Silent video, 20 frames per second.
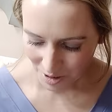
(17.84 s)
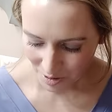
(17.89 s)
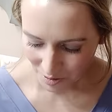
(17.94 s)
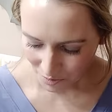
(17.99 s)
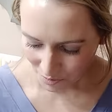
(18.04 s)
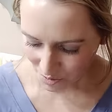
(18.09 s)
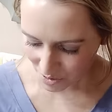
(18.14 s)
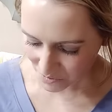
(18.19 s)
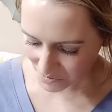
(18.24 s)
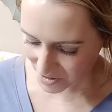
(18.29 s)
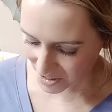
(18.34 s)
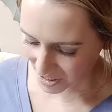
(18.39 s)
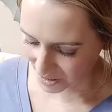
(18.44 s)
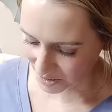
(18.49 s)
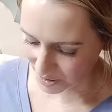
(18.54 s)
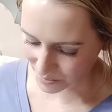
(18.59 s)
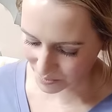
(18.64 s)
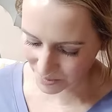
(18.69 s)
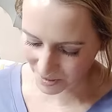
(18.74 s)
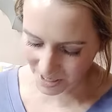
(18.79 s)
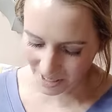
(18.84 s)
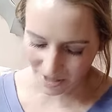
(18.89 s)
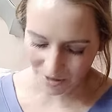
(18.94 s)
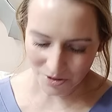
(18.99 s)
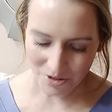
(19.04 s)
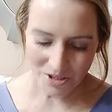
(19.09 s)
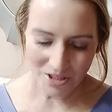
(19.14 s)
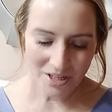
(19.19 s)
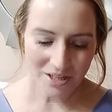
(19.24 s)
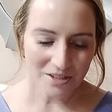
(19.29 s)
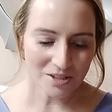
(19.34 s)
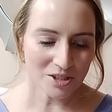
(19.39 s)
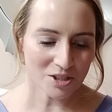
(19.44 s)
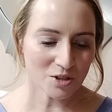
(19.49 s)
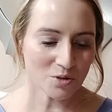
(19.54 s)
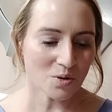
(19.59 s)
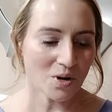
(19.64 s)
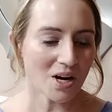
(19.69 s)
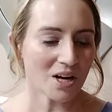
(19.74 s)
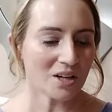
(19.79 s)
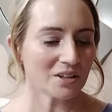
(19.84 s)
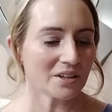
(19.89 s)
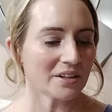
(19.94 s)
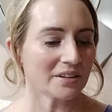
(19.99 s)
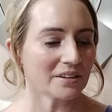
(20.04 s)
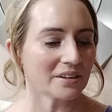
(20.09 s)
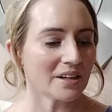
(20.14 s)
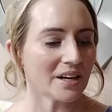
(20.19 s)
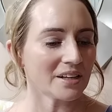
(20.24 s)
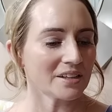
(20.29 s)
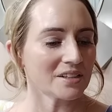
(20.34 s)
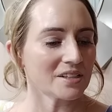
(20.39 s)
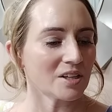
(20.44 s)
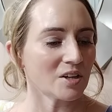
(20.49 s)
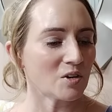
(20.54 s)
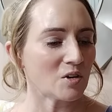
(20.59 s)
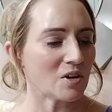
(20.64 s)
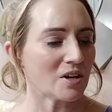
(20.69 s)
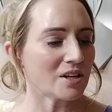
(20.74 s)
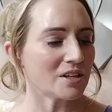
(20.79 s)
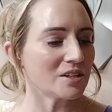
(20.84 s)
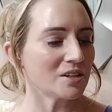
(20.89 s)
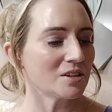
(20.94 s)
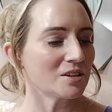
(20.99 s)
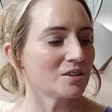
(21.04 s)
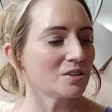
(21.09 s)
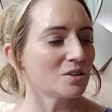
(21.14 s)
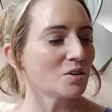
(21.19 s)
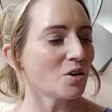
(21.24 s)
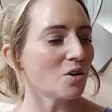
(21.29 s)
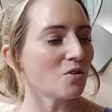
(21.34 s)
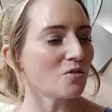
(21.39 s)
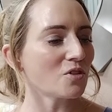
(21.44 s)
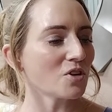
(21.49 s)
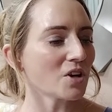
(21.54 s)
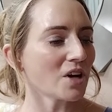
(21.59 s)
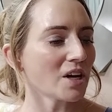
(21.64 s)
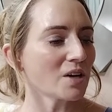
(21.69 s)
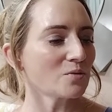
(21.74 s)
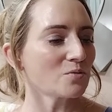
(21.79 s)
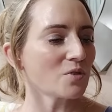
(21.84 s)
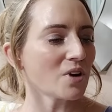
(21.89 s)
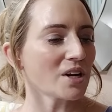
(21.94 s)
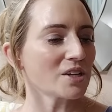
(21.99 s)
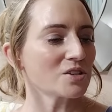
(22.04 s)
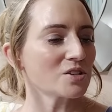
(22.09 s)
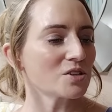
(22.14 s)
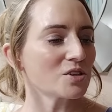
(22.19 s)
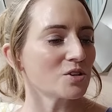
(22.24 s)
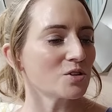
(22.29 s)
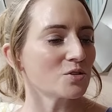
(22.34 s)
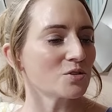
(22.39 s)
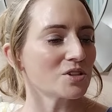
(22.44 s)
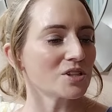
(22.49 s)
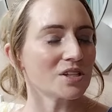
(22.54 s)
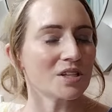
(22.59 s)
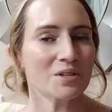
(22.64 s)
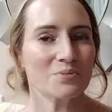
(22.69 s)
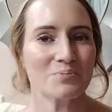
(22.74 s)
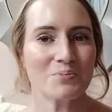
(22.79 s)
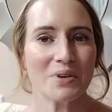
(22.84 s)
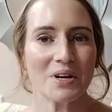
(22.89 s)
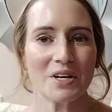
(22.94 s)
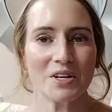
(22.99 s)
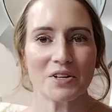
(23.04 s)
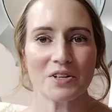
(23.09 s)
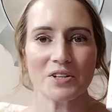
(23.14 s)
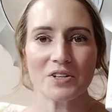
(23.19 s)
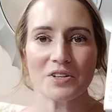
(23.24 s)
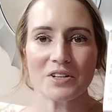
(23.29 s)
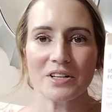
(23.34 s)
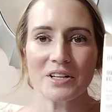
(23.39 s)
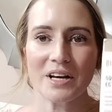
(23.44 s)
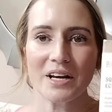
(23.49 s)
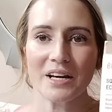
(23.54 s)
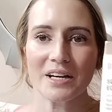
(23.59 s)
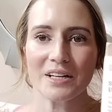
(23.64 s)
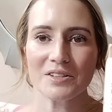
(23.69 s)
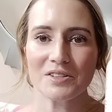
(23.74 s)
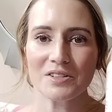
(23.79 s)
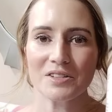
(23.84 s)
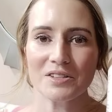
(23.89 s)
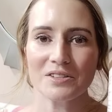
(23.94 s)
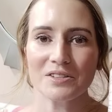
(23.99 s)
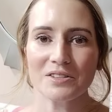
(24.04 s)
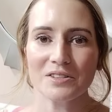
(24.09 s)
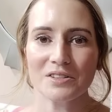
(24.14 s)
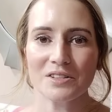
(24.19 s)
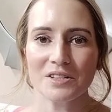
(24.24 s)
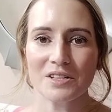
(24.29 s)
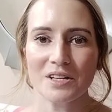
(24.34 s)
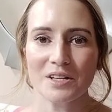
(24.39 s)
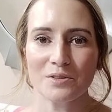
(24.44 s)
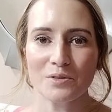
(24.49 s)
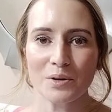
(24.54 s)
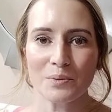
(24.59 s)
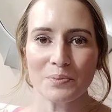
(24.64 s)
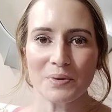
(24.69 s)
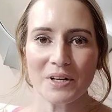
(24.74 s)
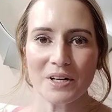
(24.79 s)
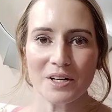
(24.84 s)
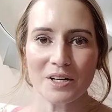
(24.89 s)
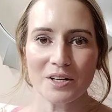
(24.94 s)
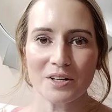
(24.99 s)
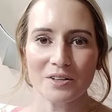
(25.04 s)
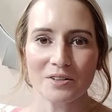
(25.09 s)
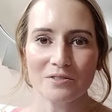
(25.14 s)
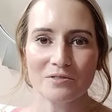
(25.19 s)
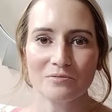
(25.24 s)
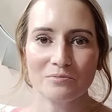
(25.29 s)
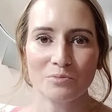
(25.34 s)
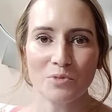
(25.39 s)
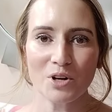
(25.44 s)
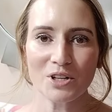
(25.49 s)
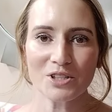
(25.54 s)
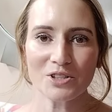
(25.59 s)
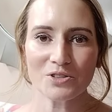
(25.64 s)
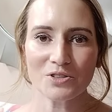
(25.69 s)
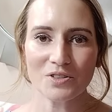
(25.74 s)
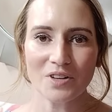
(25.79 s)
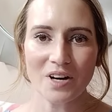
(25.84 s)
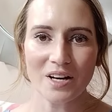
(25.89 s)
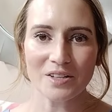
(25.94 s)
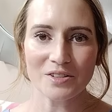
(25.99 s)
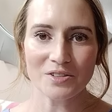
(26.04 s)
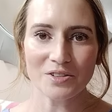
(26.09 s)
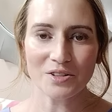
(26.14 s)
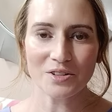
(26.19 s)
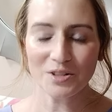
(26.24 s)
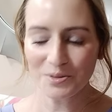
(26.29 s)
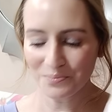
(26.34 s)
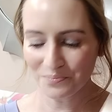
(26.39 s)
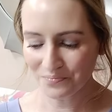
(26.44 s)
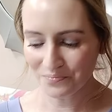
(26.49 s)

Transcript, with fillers: We've got the Biossance Squalane and Ectoine Overnight Rescue Skin Barrier Enhances Skin Repair Moisturizer.